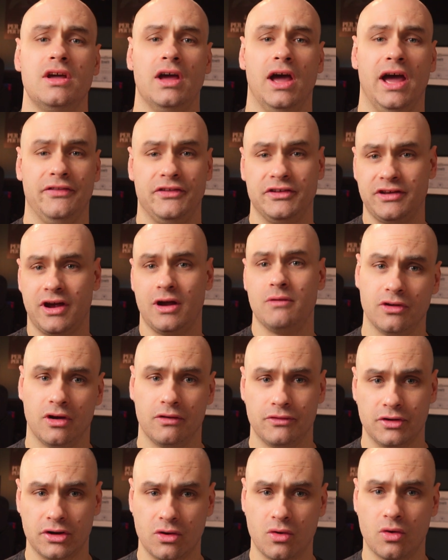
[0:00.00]
at the time
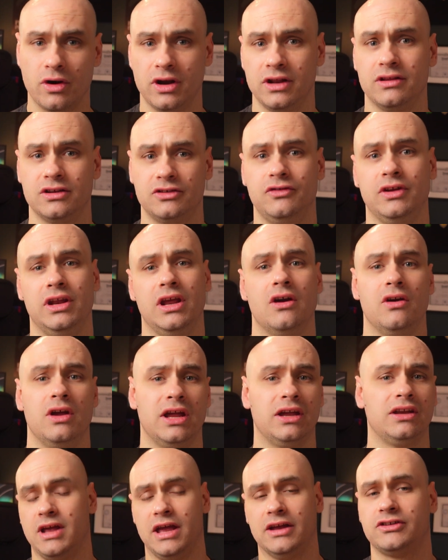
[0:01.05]
of the recording this video,
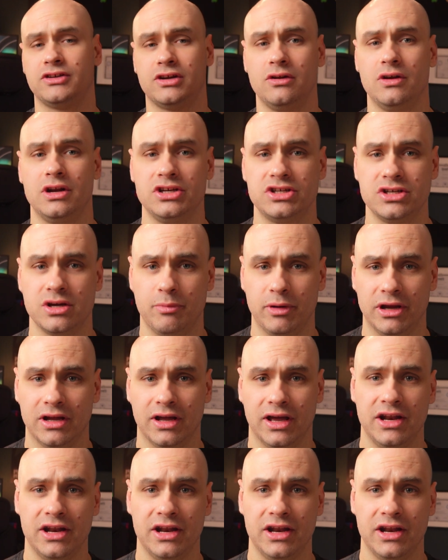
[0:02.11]
excluding shipping.